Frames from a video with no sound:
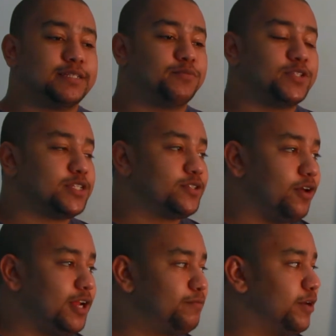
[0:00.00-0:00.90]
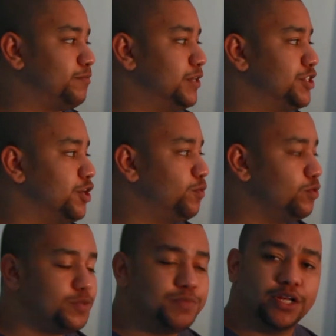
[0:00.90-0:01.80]
the systolic blood pressure
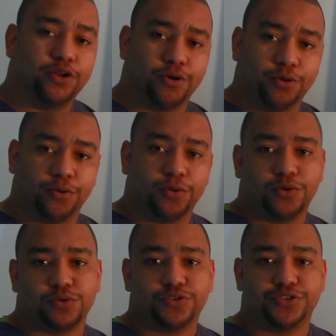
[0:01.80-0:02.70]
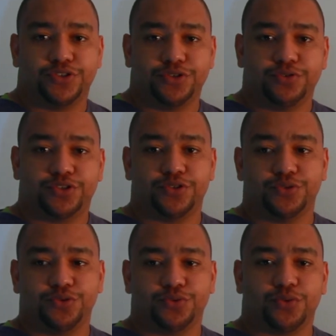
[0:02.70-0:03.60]
would be low due
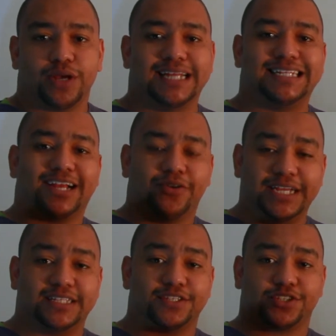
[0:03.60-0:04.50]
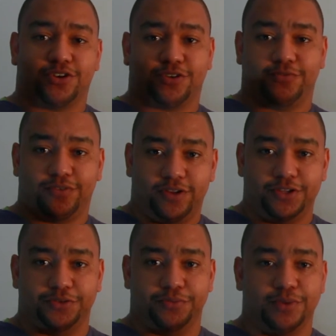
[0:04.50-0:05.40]
to a decrease in stroke
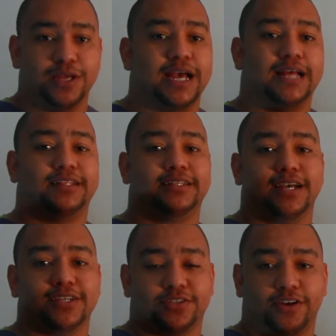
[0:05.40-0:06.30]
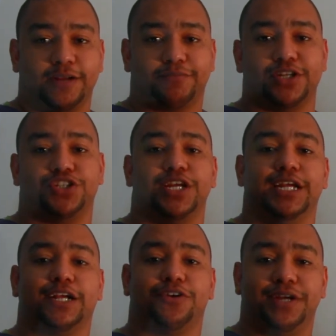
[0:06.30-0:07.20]
volume and the diastolic pressure
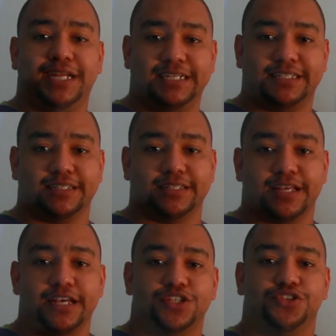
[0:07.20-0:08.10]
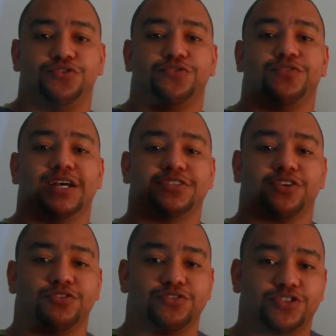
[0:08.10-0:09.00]
increases due to
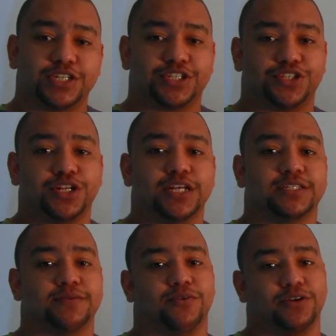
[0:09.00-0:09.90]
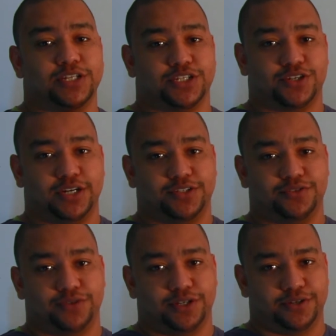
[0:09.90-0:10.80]
vasoconstriction as the body is trying
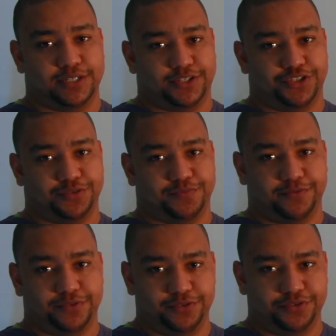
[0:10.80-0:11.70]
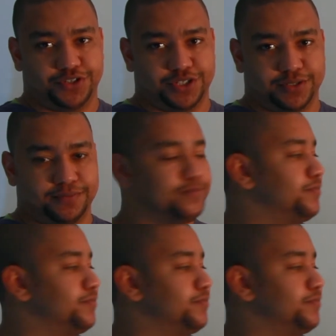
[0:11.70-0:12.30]
to increase tissue perfusion.